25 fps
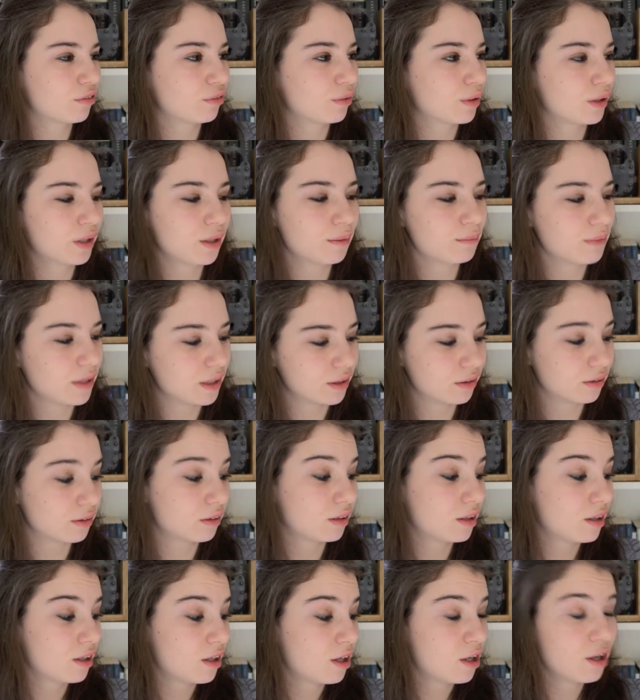through in the middle.
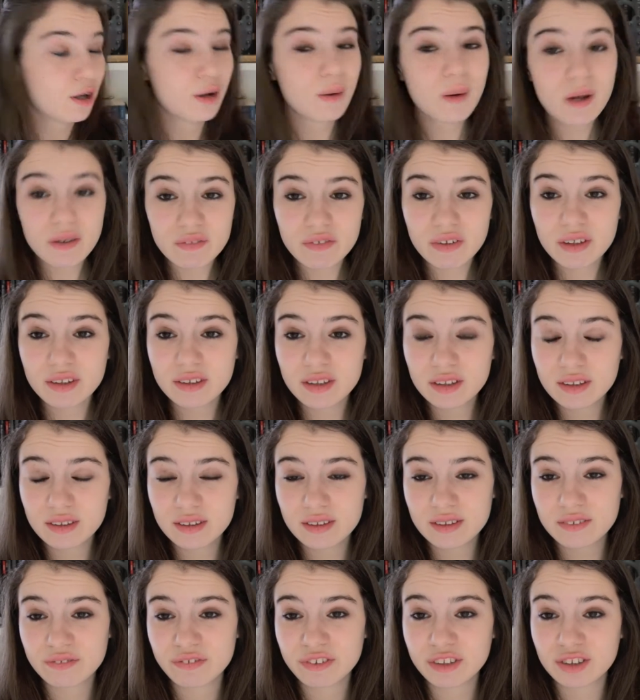Whoever did
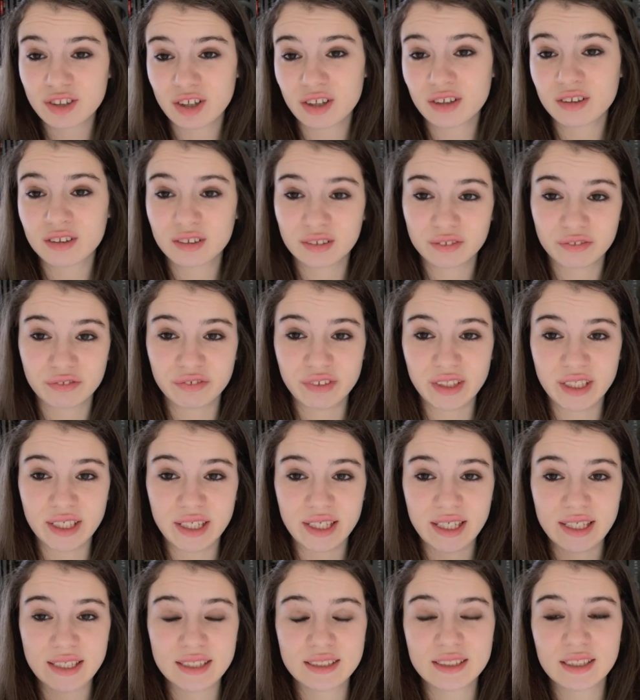this
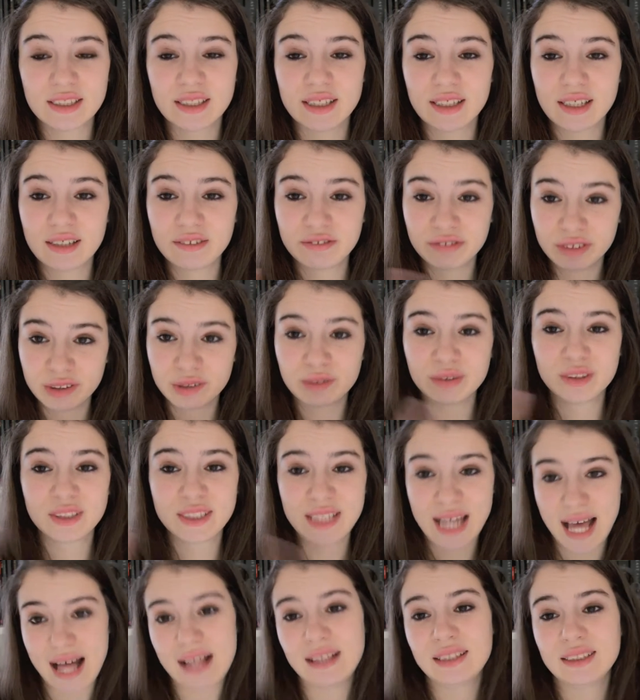photography is a real
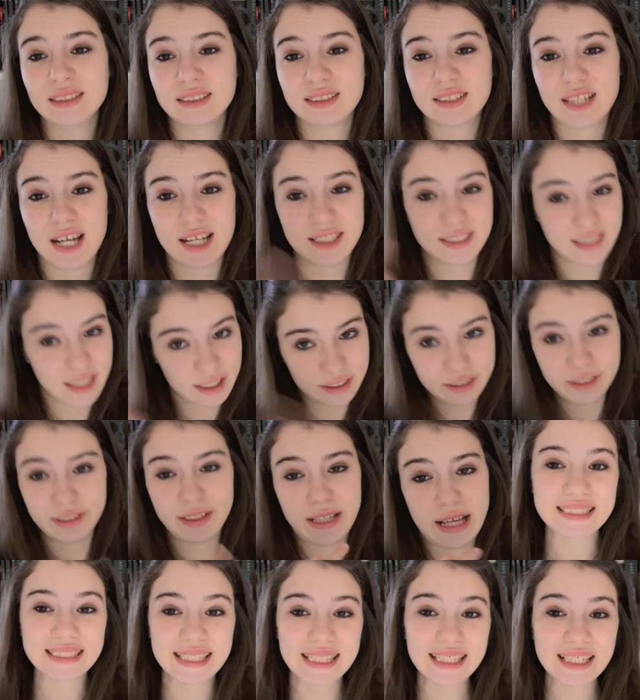talent, I tell you
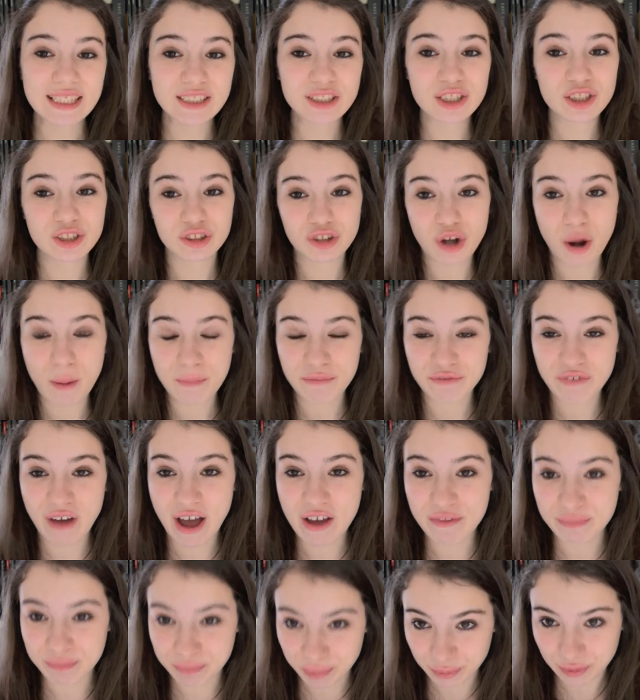that. Second top
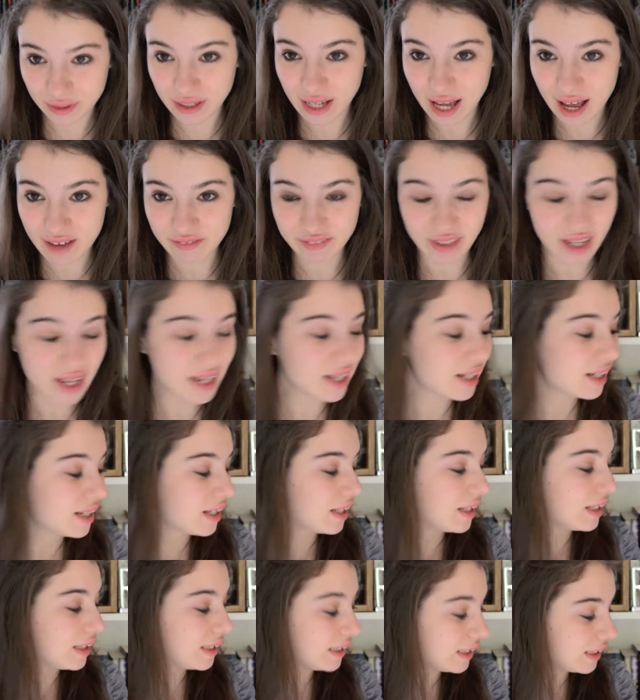five book cover
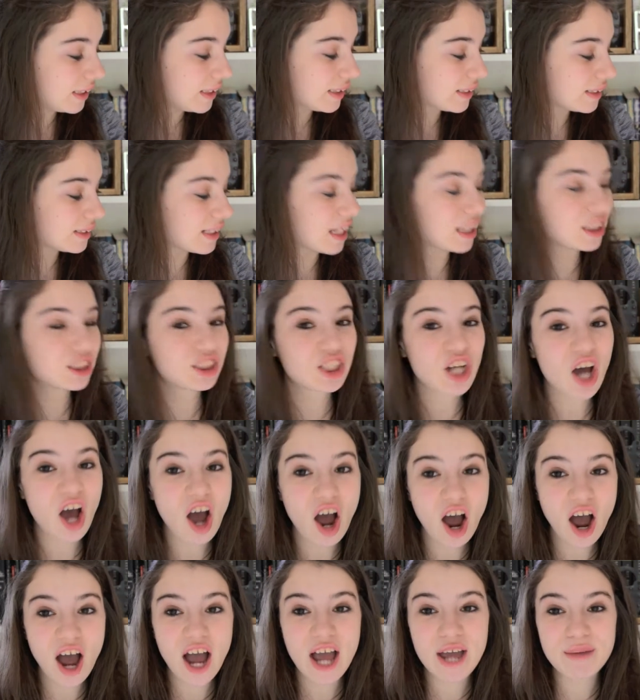is
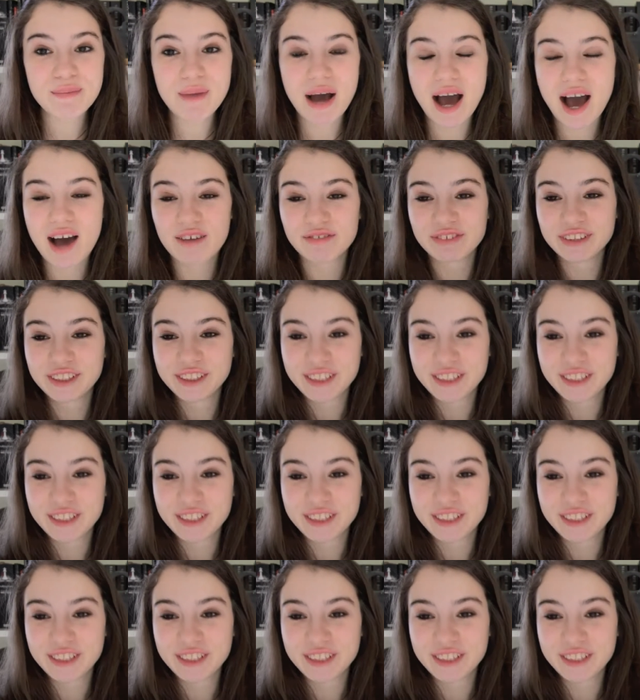time after